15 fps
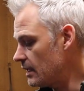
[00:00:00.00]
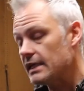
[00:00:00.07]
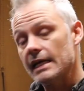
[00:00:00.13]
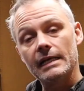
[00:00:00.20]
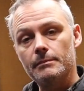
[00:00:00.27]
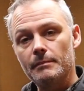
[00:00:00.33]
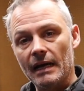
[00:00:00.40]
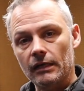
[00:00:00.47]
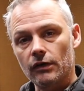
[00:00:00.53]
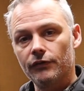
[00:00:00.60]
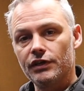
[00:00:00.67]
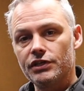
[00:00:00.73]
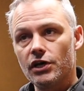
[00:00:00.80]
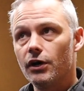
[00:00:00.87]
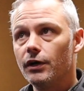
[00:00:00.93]
get it back
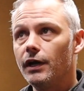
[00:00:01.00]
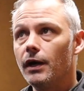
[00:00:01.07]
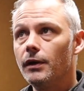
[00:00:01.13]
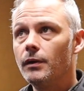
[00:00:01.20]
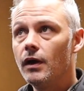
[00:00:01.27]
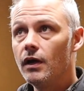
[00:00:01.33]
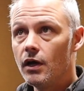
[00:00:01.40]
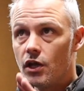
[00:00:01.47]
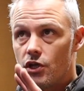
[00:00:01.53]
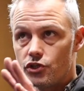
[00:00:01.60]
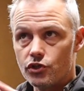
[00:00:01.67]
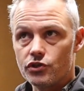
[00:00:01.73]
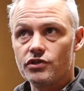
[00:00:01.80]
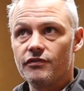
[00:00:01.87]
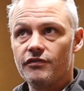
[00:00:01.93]
on the dyno
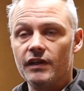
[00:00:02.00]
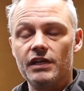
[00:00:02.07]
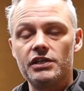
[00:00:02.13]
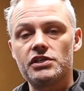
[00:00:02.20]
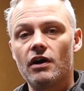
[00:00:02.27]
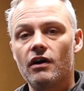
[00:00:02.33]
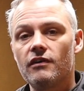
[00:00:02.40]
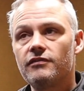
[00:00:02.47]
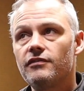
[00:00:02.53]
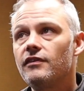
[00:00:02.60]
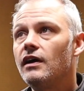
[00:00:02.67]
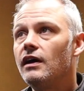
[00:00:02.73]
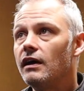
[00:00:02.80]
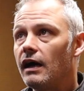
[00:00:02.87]
just to finish off.